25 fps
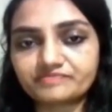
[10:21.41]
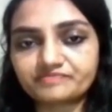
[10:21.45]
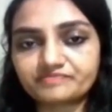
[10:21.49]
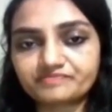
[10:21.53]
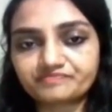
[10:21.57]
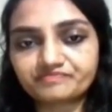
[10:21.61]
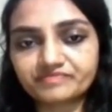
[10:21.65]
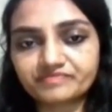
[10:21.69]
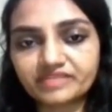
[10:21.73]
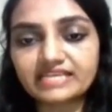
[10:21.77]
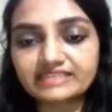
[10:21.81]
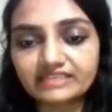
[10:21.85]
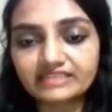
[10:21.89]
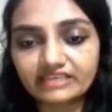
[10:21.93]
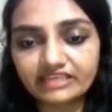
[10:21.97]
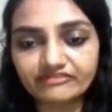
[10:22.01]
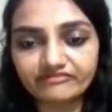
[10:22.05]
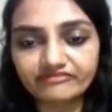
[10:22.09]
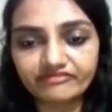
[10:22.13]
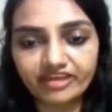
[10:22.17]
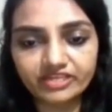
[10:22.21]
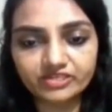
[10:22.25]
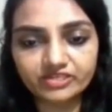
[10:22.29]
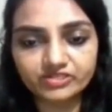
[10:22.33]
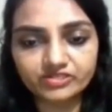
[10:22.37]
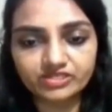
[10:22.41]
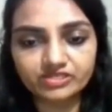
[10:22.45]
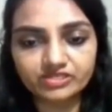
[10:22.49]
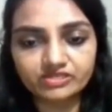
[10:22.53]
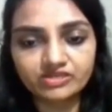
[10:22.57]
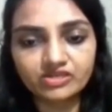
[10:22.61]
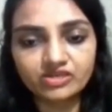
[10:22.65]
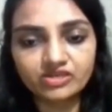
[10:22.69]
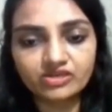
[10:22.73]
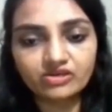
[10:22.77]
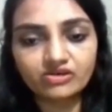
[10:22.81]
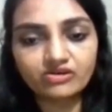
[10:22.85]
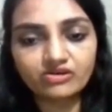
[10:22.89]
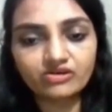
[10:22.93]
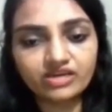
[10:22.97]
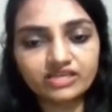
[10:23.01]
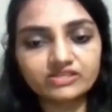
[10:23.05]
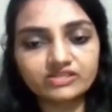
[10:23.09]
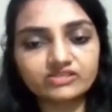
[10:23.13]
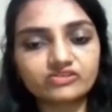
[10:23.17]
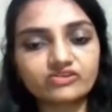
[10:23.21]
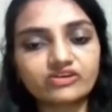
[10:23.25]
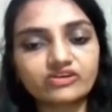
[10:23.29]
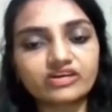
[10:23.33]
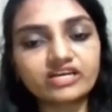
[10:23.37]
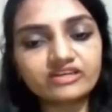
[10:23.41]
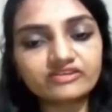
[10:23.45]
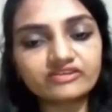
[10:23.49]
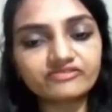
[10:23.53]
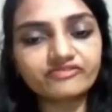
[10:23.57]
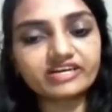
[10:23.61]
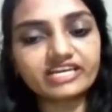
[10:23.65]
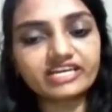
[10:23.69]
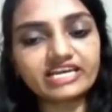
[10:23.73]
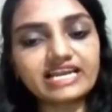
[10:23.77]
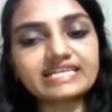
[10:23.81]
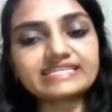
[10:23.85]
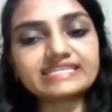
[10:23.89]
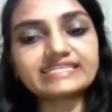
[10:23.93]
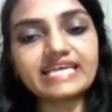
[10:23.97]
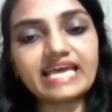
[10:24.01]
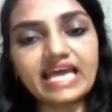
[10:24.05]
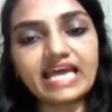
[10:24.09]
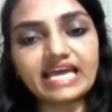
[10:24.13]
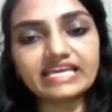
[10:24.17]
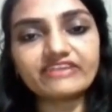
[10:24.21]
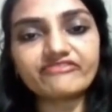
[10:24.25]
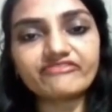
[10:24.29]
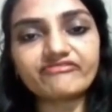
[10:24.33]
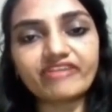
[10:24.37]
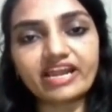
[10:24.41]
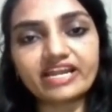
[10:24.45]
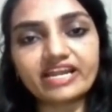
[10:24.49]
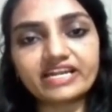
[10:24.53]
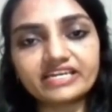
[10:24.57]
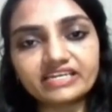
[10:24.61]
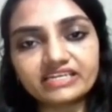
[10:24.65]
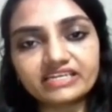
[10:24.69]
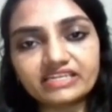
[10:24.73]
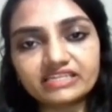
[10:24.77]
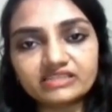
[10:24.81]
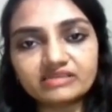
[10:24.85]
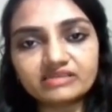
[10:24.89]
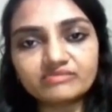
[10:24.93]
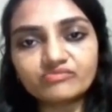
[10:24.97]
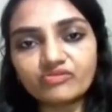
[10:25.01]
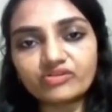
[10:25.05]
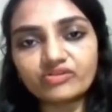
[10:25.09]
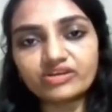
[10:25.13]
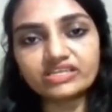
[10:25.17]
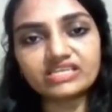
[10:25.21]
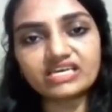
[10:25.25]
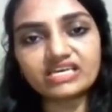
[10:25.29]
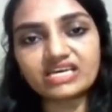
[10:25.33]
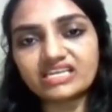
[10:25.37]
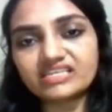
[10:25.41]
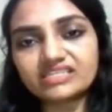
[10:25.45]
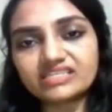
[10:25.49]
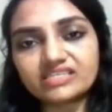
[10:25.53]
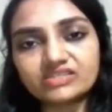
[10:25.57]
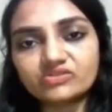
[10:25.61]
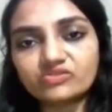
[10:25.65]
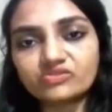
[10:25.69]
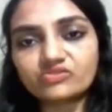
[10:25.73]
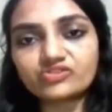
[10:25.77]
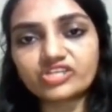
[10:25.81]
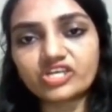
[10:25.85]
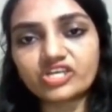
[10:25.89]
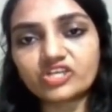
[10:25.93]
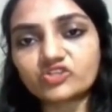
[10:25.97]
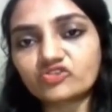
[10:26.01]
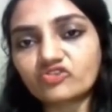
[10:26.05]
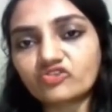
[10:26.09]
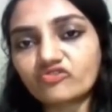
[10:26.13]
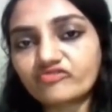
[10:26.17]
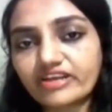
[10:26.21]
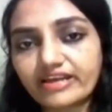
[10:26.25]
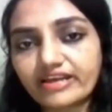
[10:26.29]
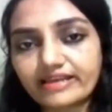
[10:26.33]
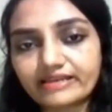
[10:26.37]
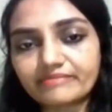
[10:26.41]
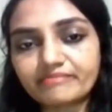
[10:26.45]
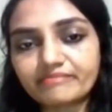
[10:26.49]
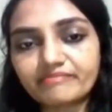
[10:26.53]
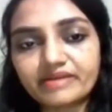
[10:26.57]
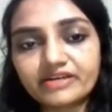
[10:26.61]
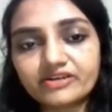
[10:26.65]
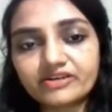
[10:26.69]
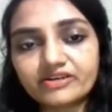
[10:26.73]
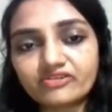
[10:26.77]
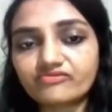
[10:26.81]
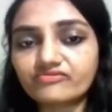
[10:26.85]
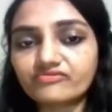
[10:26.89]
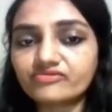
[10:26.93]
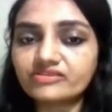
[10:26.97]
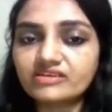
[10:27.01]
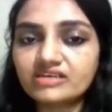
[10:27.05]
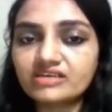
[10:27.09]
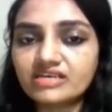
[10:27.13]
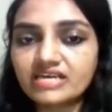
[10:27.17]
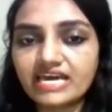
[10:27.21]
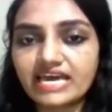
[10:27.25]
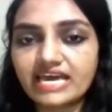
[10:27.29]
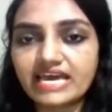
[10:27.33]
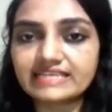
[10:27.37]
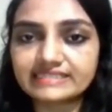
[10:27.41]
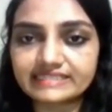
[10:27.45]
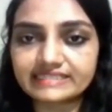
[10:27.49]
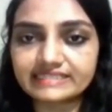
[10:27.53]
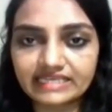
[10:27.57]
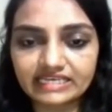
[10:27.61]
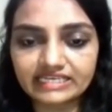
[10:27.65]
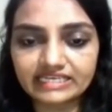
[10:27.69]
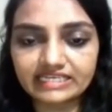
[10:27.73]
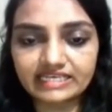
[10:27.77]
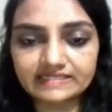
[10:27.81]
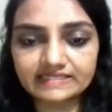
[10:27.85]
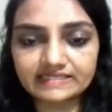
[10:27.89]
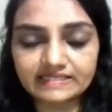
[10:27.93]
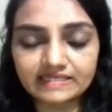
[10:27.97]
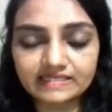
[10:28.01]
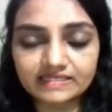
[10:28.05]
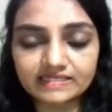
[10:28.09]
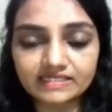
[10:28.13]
Is an infection. Okay, so unfertilized egg if enter in the body, there is no chance of development of a escheriasis.